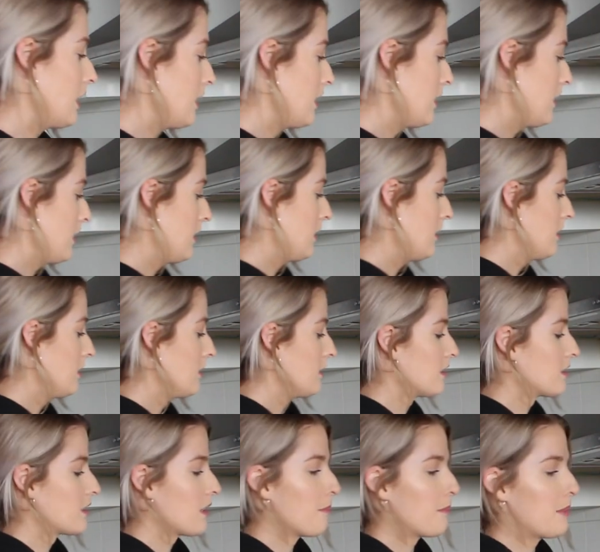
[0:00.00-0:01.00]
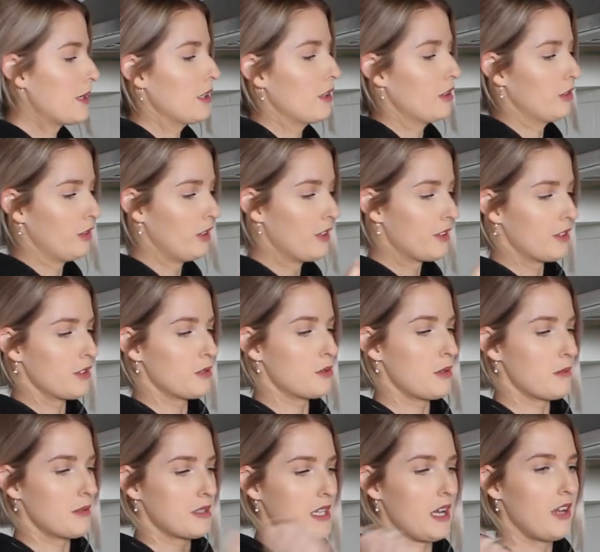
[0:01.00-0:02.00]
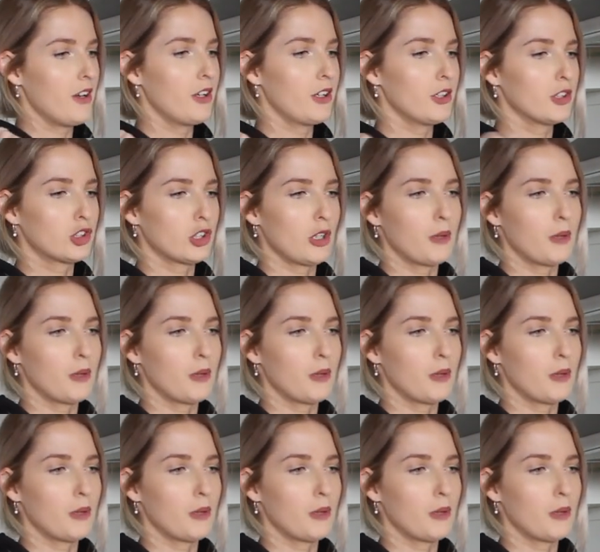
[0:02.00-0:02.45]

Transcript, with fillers: is peel the sweet potato,